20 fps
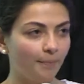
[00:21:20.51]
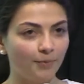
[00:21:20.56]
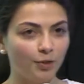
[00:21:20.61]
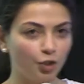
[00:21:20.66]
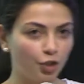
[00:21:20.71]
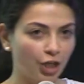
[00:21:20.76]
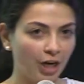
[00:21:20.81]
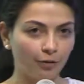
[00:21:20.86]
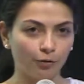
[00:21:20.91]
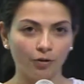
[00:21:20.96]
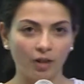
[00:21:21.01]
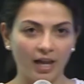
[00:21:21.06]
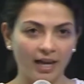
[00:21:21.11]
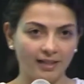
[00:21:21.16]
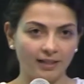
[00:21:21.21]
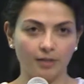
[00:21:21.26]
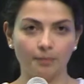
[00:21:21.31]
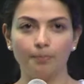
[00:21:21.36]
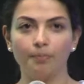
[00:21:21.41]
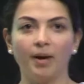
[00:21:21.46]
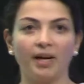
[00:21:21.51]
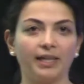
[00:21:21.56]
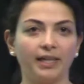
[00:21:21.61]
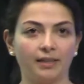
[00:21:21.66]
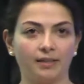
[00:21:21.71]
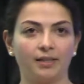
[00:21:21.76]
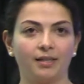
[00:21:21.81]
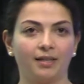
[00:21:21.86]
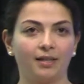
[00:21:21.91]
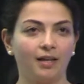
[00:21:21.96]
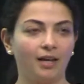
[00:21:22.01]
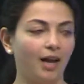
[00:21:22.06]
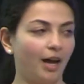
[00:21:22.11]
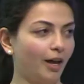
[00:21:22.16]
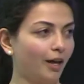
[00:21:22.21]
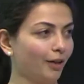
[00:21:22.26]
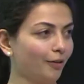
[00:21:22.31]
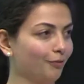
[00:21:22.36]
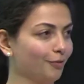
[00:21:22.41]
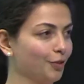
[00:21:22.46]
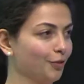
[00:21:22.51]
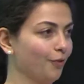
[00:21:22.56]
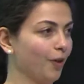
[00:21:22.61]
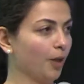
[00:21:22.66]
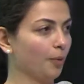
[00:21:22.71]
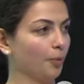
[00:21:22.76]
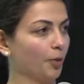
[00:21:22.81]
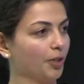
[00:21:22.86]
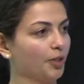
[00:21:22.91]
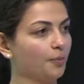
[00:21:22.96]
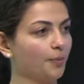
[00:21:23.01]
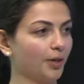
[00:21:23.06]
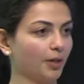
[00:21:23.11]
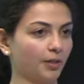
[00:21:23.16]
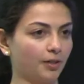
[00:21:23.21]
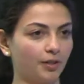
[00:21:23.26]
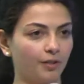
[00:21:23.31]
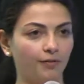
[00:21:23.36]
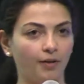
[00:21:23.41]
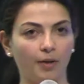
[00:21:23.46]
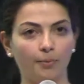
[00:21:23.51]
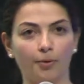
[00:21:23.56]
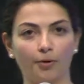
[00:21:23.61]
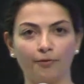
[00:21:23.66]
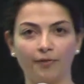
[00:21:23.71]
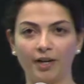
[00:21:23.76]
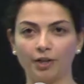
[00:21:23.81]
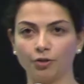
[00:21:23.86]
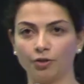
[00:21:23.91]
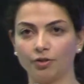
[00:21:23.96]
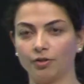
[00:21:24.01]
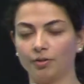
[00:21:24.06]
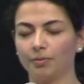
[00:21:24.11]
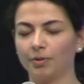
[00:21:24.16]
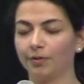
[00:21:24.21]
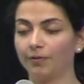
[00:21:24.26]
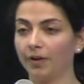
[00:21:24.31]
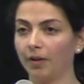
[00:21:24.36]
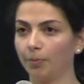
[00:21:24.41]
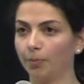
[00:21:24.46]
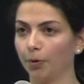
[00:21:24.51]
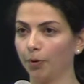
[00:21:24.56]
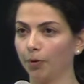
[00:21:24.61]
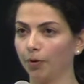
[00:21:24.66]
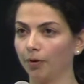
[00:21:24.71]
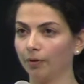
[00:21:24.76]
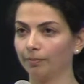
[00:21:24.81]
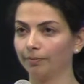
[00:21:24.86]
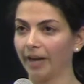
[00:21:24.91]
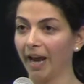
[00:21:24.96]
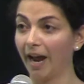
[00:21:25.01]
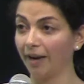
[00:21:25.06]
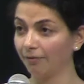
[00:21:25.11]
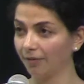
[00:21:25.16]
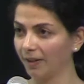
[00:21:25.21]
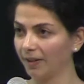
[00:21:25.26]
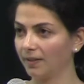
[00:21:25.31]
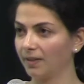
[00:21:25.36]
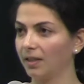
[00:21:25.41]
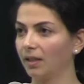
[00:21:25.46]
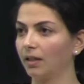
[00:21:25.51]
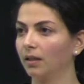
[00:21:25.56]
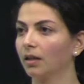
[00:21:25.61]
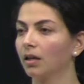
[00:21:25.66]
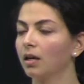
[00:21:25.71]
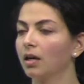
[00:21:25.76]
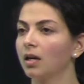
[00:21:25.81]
generalized bucket of developer experience, developer evangelism, developer advocacy,